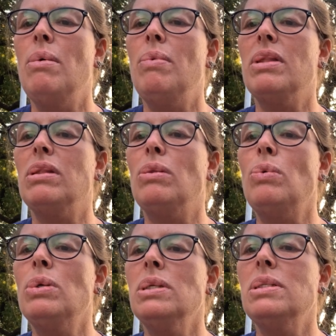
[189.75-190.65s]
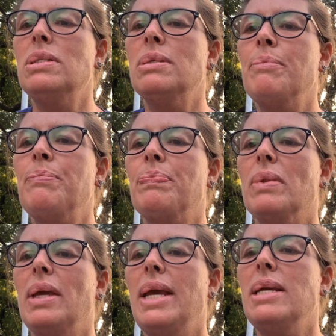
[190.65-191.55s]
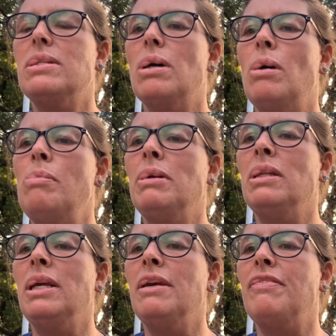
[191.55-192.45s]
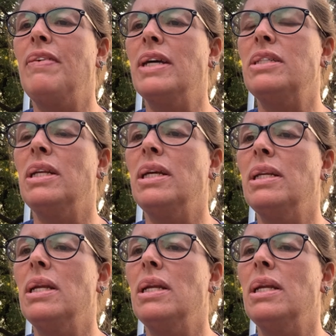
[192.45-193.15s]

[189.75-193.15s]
With Lourdes, he is openly affectionate.